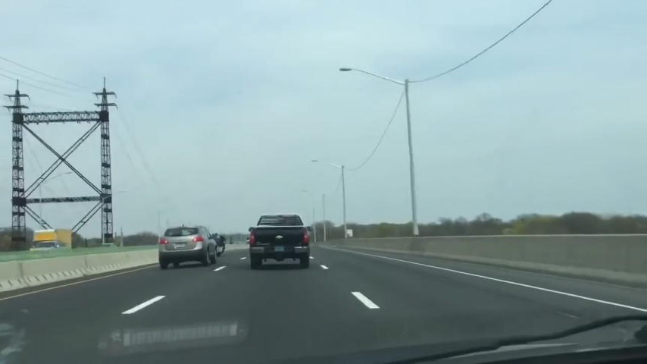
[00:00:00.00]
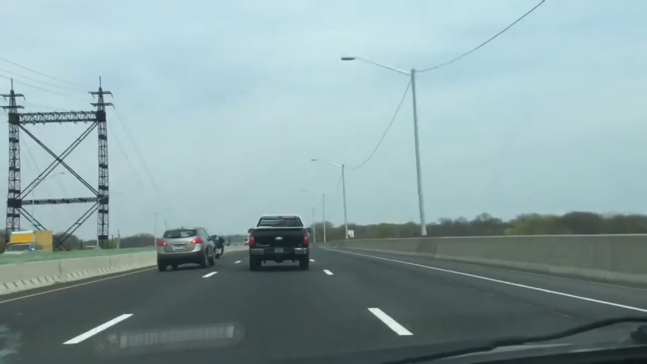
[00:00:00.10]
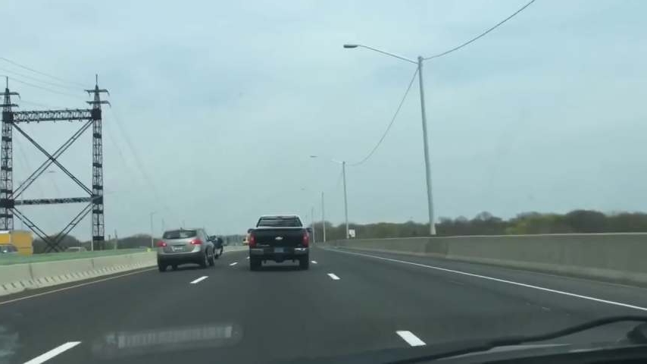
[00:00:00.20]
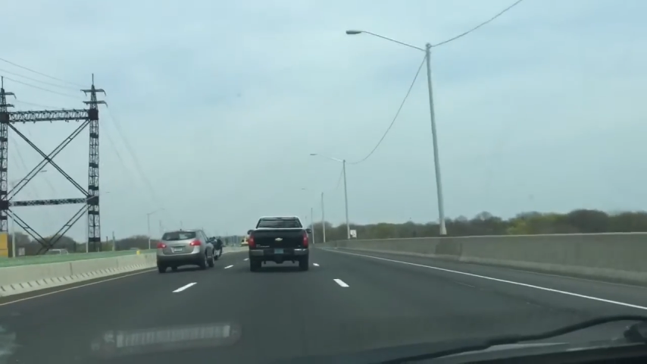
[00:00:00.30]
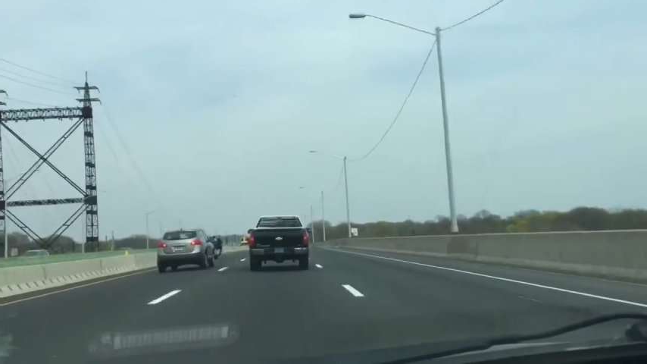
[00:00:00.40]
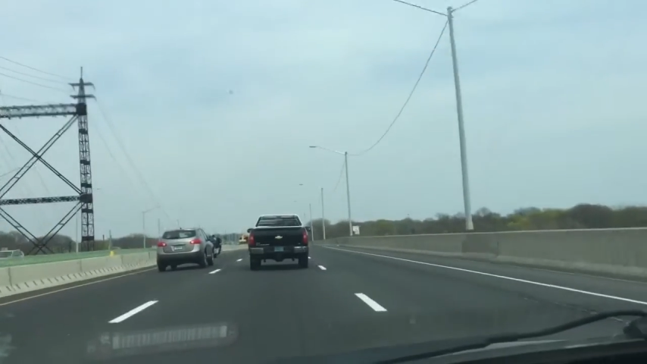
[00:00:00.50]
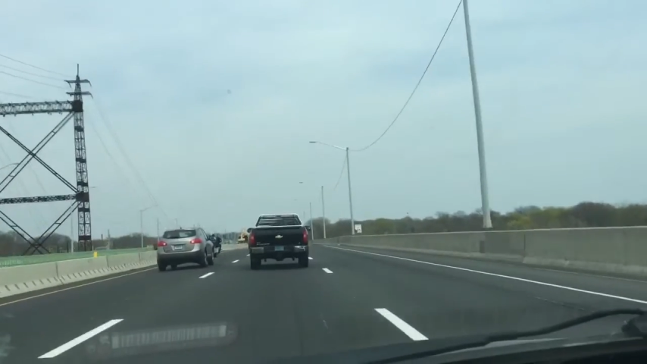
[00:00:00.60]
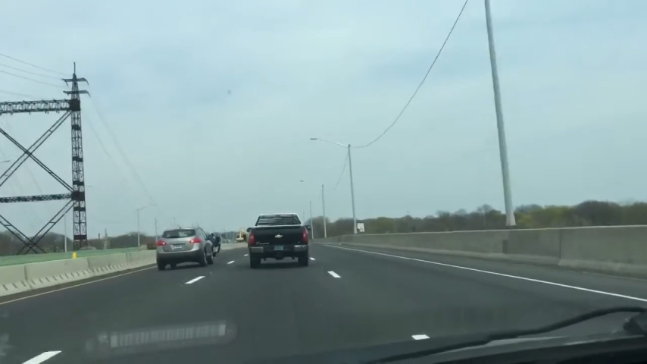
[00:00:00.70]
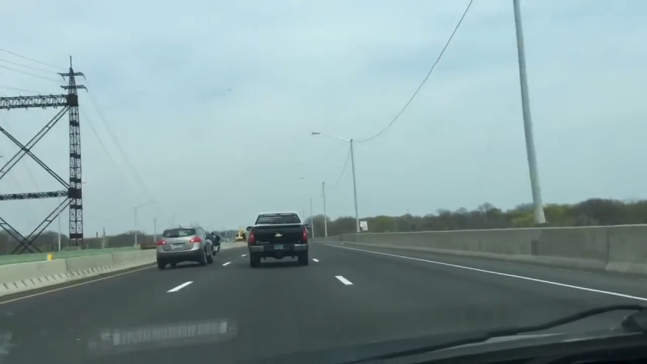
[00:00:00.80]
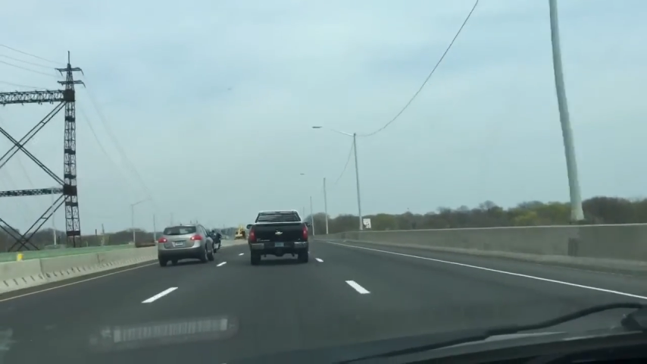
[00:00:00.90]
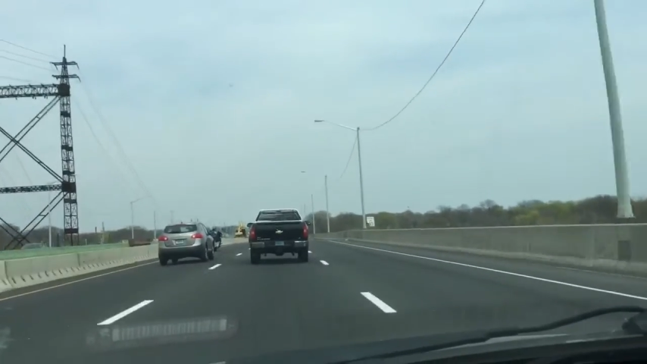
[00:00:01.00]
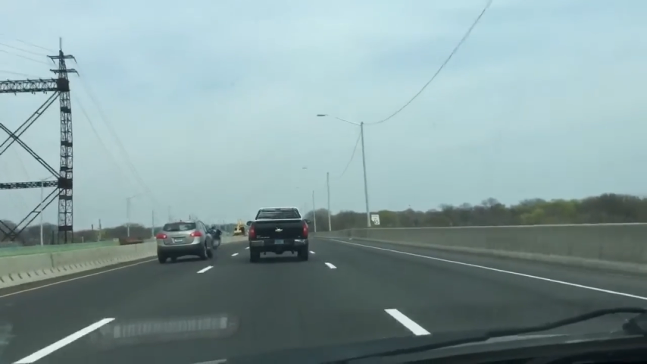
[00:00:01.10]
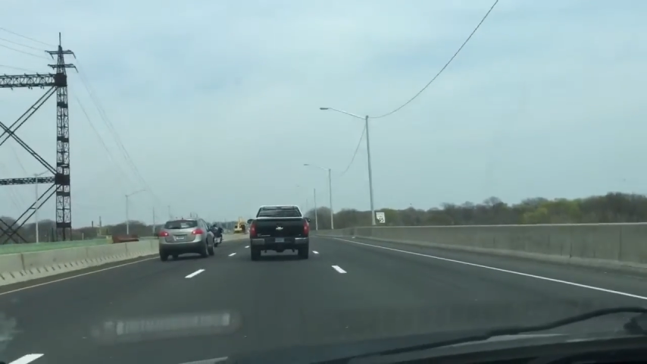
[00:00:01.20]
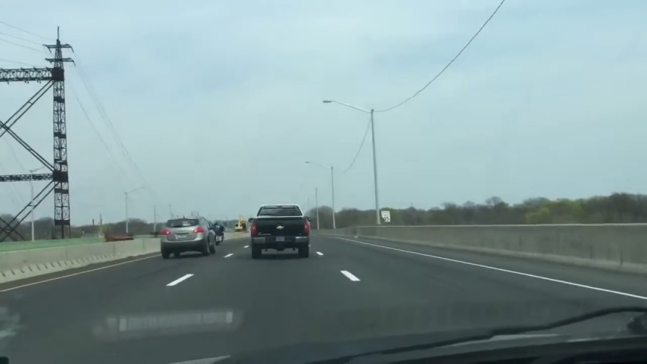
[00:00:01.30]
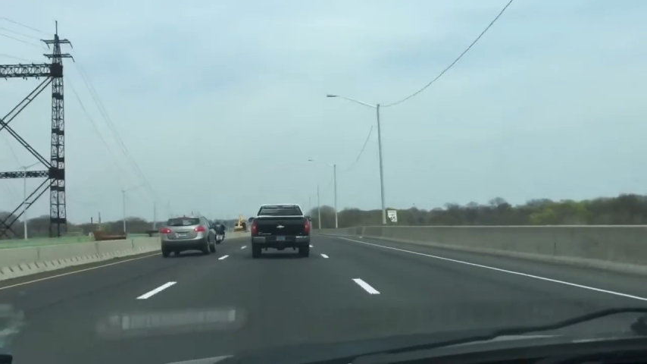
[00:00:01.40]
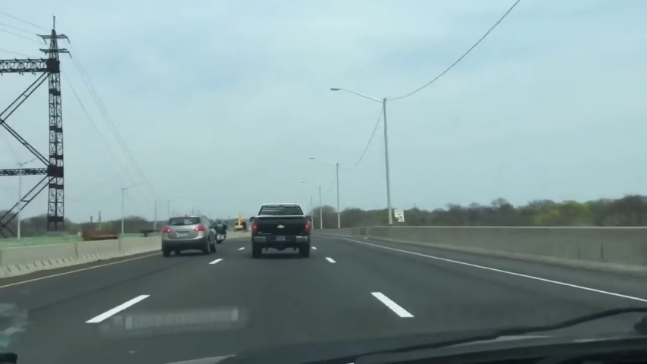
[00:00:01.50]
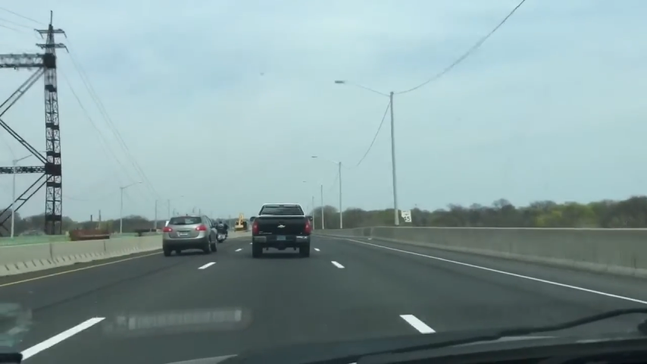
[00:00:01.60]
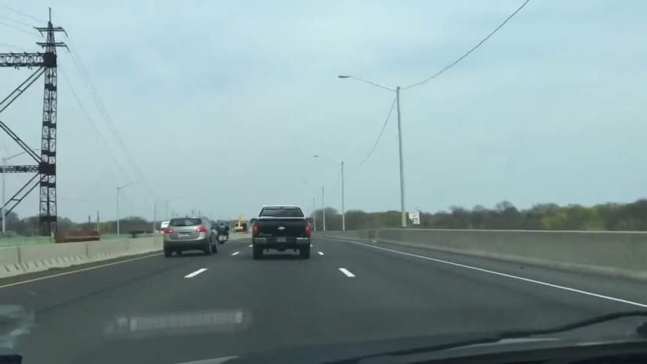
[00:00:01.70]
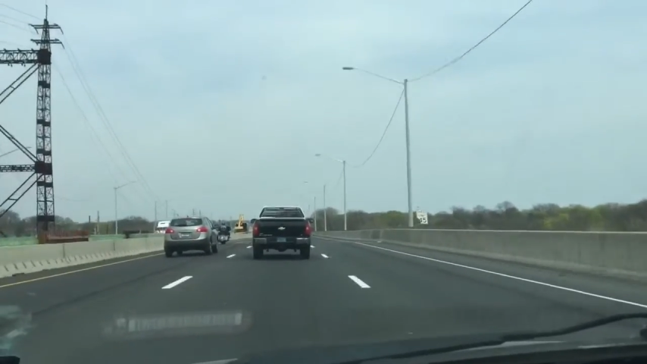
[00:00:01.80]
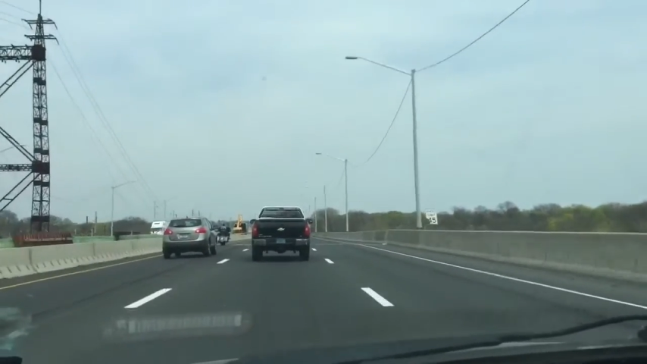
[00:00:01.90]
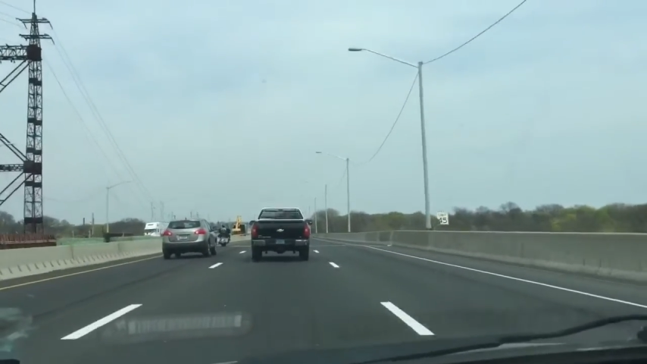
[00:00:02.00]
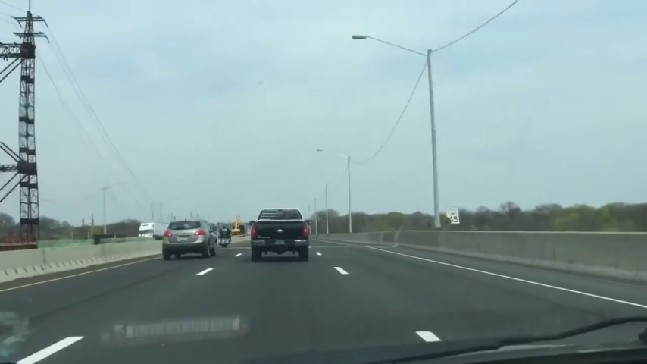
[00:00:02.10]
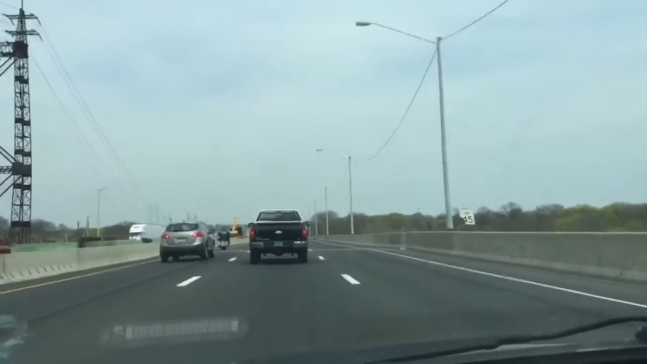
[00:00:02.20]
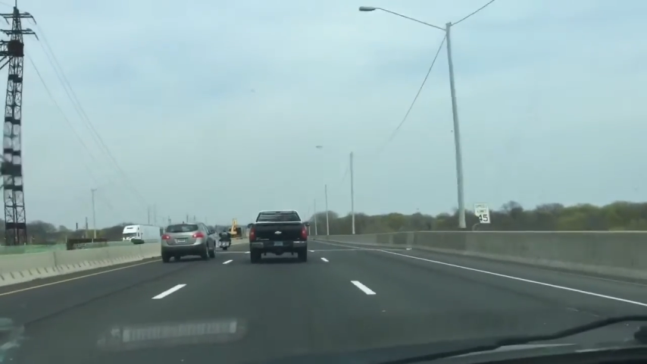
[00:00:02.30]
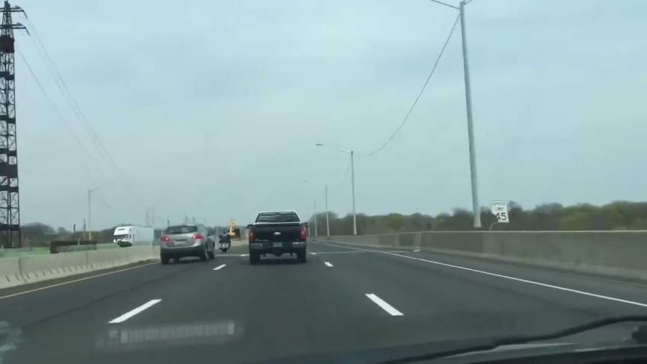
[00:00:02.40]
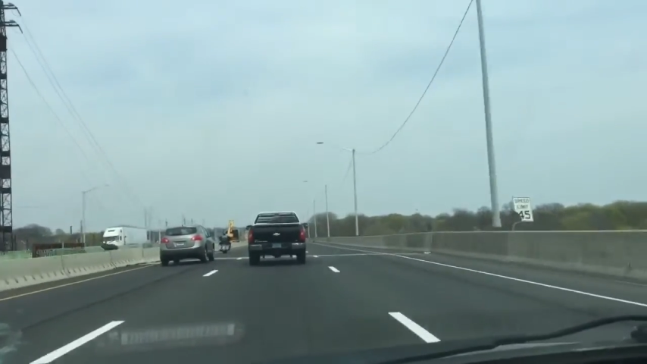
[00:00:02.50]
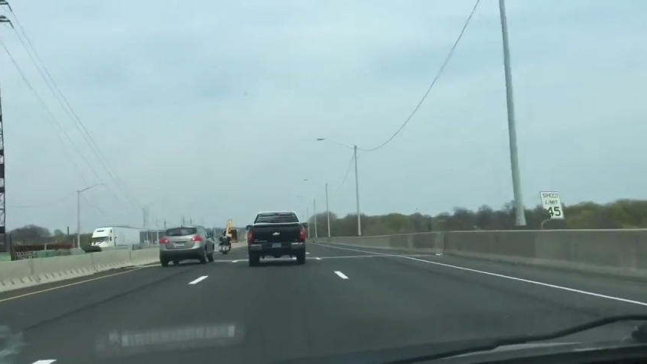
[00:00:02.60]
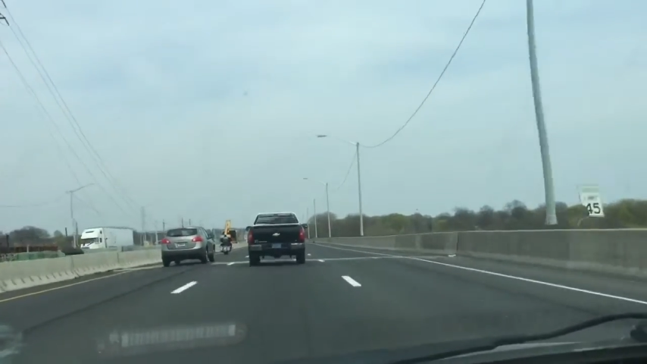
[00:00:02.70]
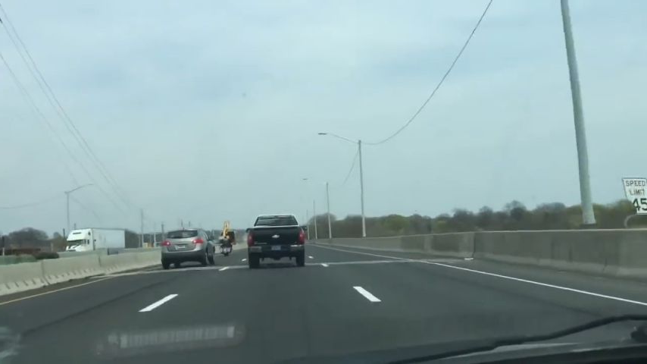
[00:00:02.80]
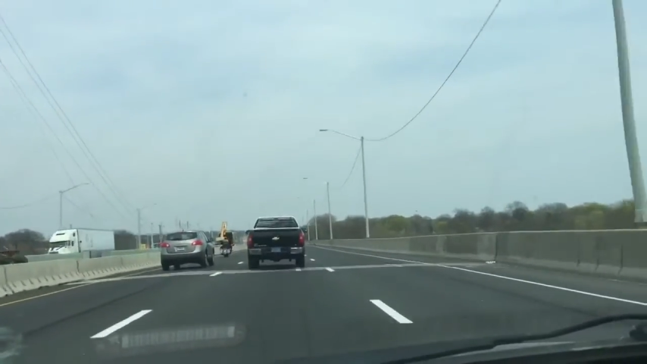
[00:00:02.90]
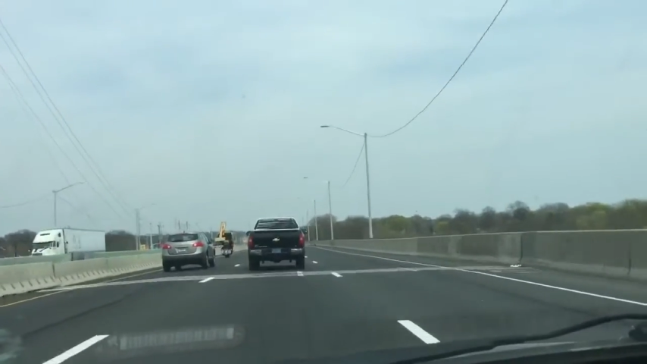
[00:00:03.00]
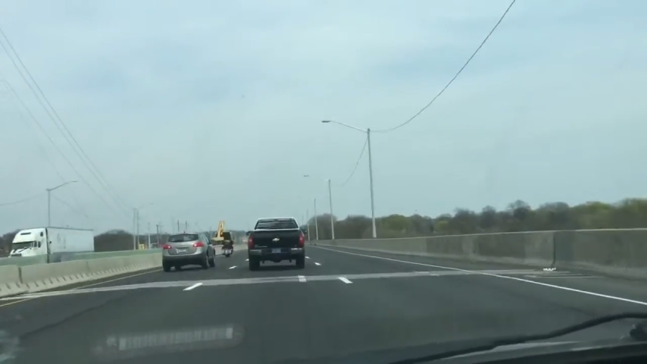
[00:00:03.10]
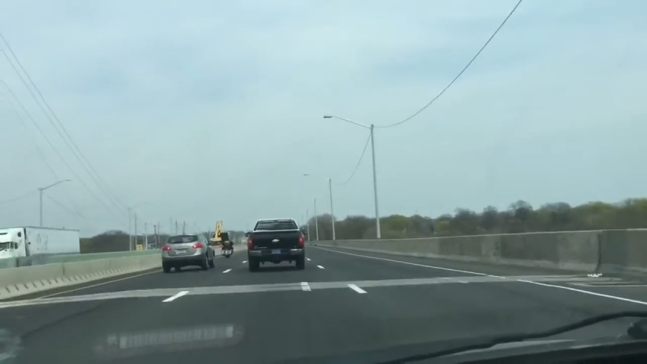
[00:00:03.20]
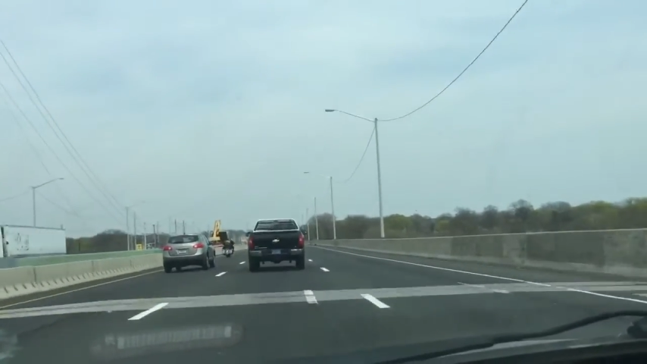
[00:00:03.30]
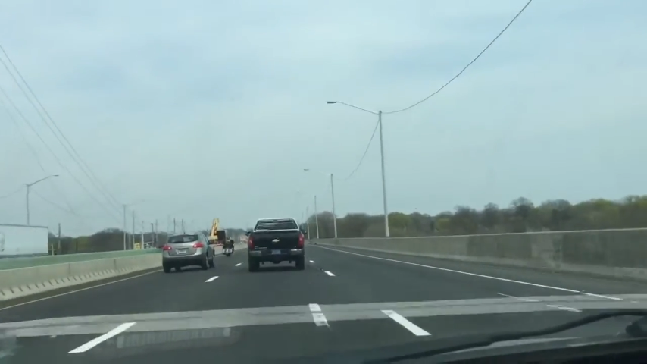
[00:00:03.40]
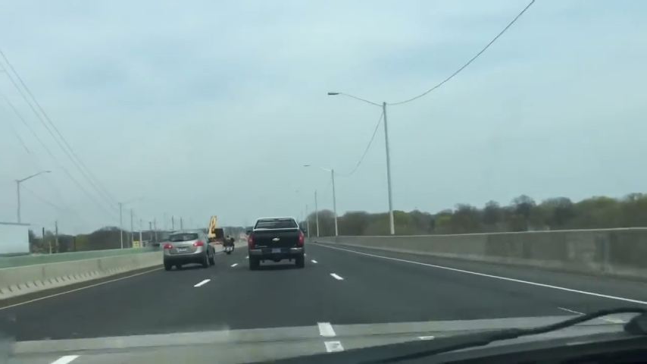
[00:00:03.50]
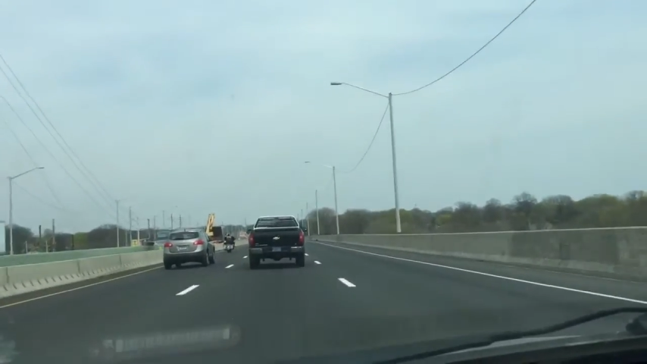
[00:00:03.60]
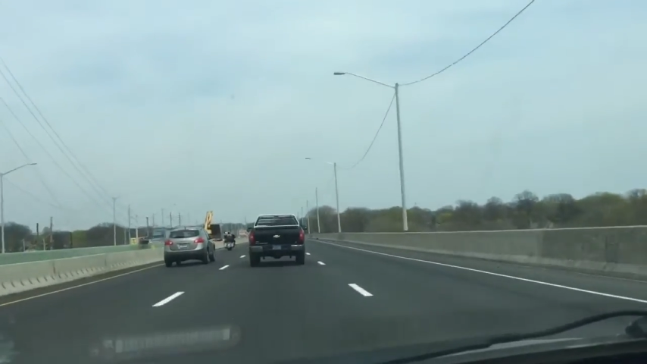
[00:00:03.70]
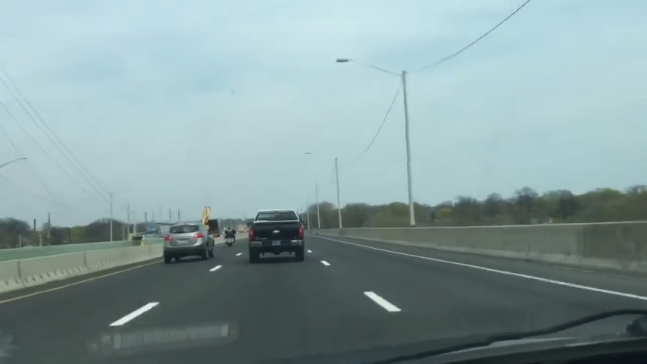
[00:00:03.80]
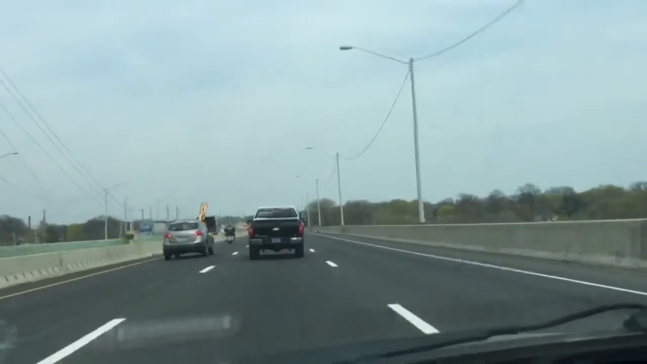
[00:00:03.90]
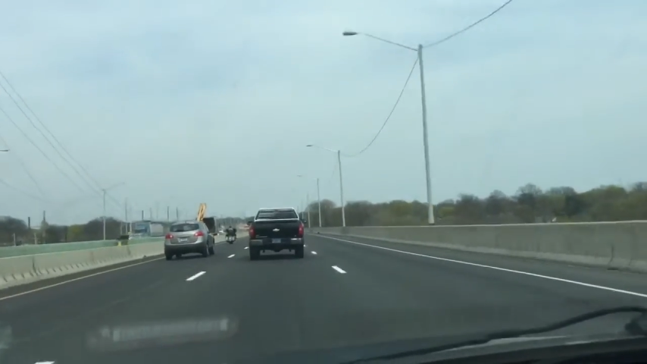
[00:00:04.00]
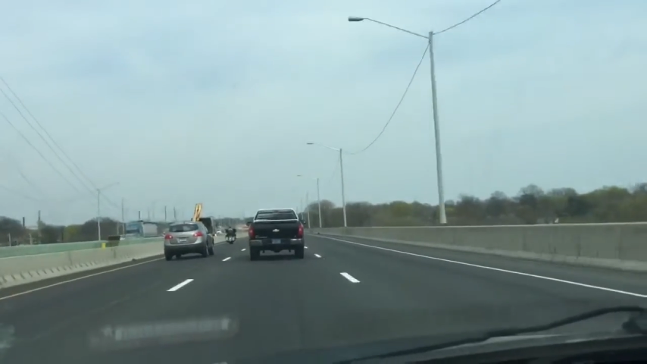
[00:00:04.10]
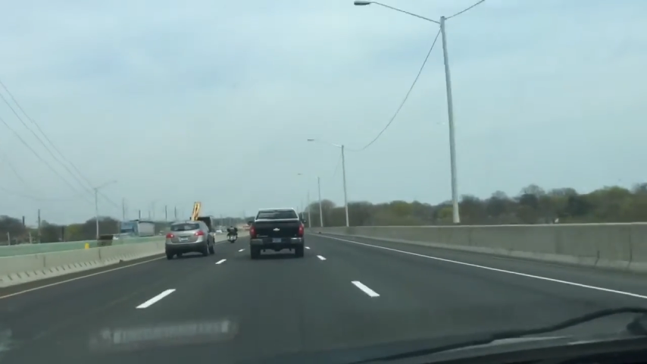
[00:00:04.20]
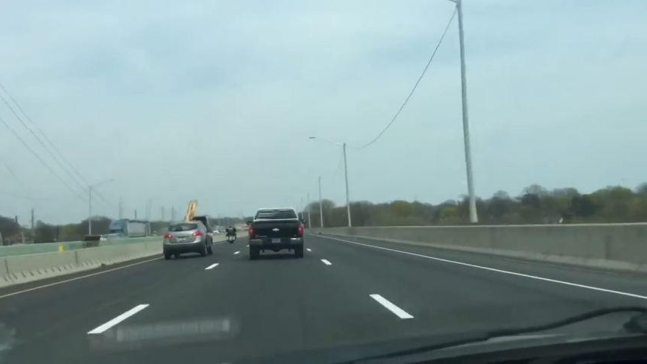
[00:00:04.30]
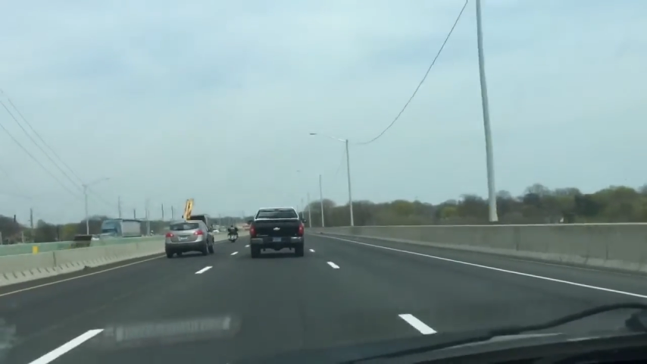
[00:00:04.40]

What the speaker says: [unreadable: no face in view]